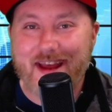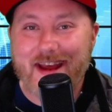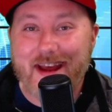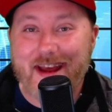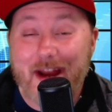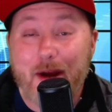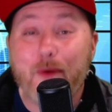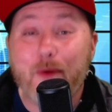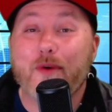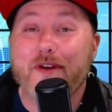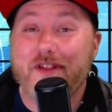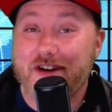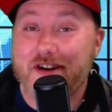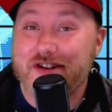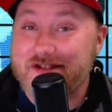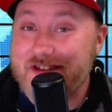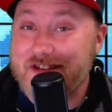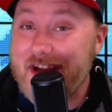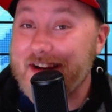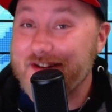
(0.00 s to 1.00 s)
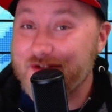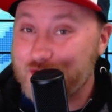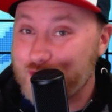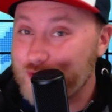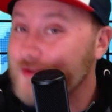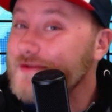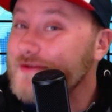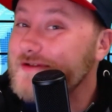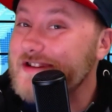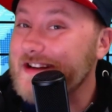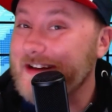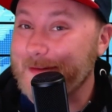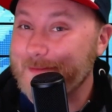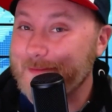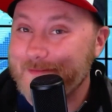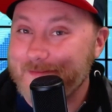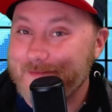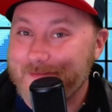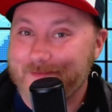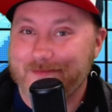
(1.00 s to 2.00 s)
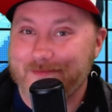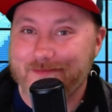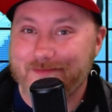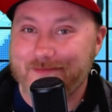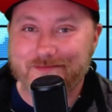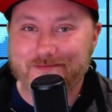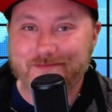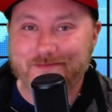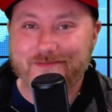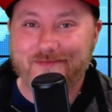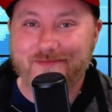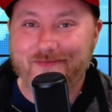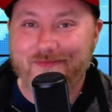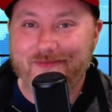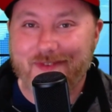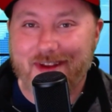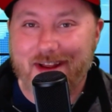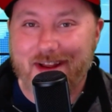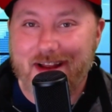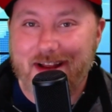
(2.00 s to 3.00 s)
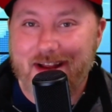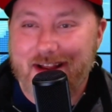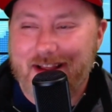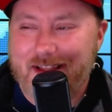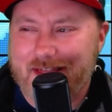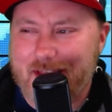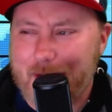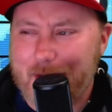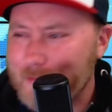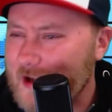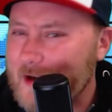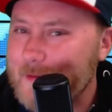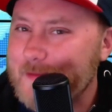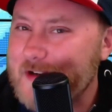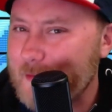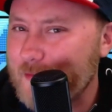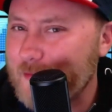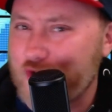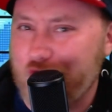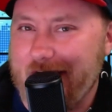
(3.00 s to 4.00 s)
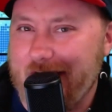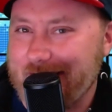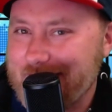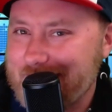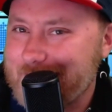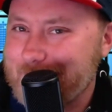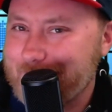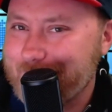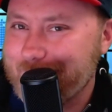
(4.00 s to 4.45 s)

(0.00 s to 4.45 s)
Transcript: and when their state screws them, they blame Democrats.